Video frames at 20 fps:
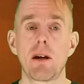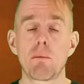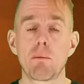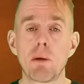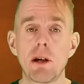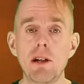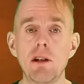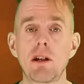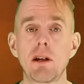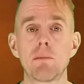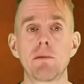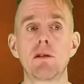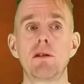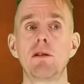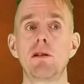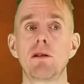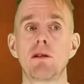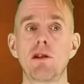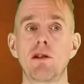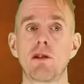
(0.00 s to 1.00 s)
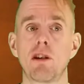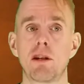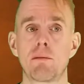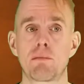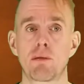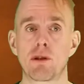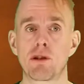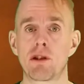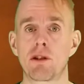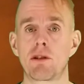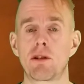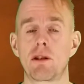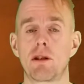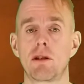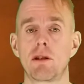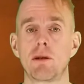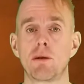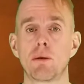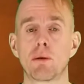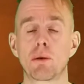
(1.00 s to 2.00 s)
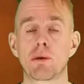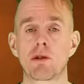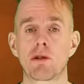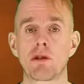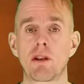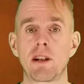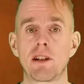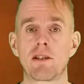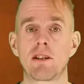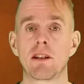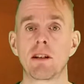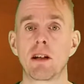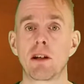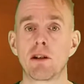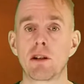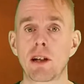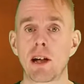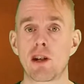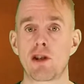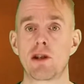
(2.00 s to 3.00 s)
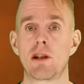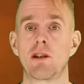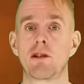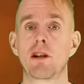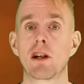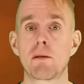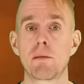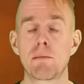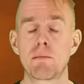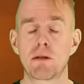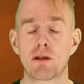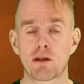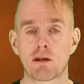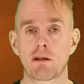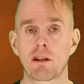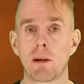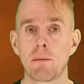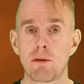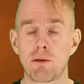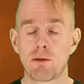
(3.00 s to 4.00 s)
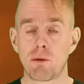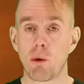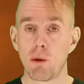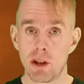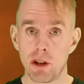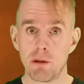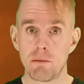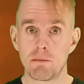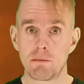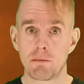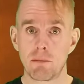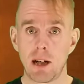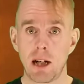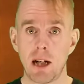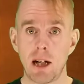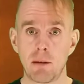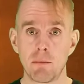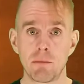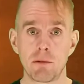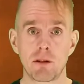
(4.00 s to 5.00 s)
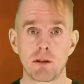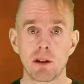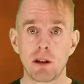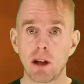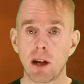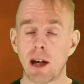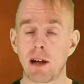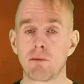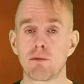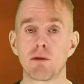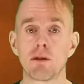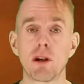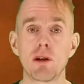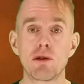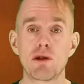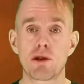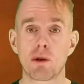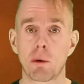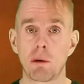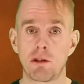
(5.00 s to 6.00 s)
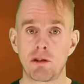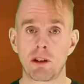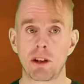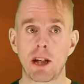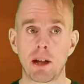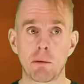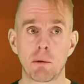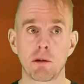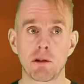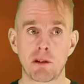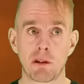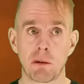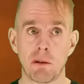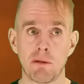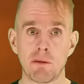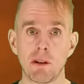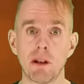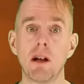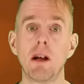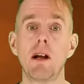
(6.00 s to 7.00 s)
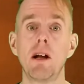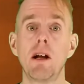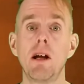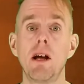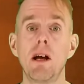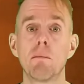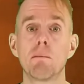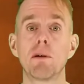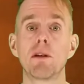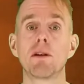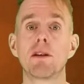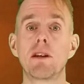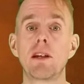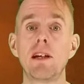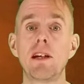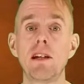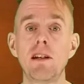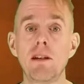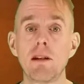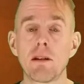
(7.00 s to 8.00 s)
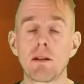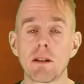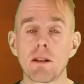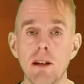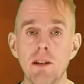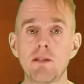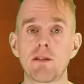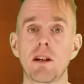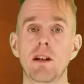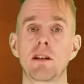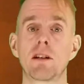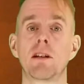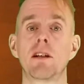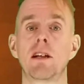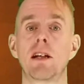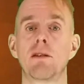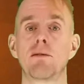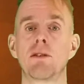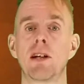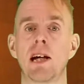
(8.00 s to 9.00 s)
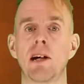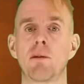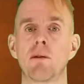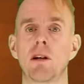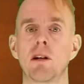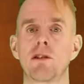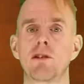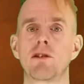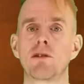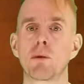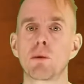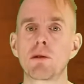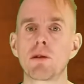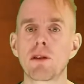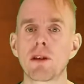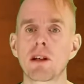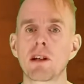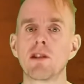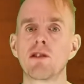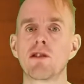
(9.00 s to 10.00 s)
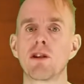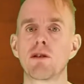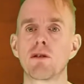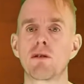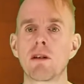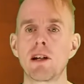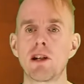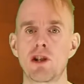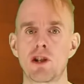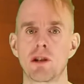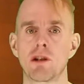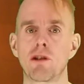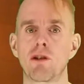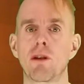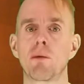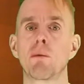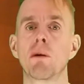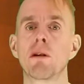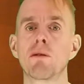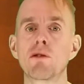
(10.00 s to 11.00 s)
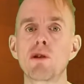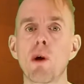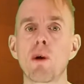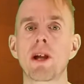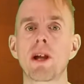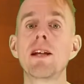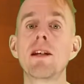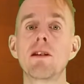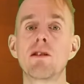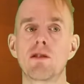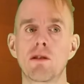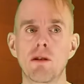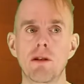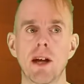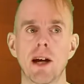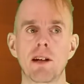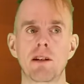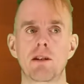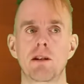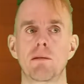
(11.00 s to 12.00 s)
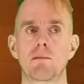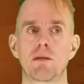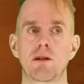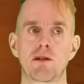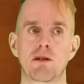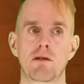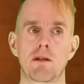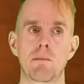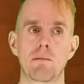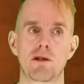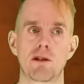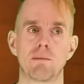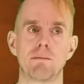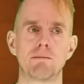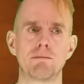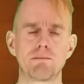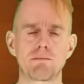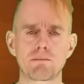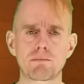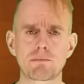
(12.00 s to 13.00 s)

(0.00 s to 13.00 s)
When you come to do your design project, your site and location is going to be prescribed for you, um, so you're going to have no choice in that whatsoever. But the list I'm going to give now are sort of the considerations that will have gone into that prescription.